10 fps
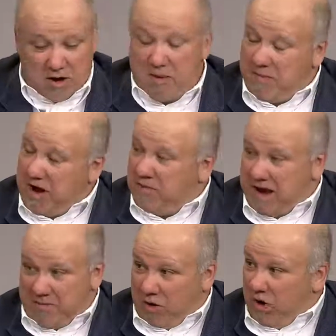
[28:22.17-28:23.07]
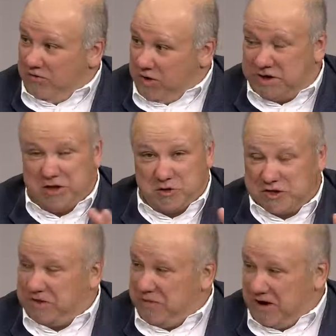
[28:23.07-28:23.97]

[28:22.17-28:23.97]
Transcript: My wife went to the Twisted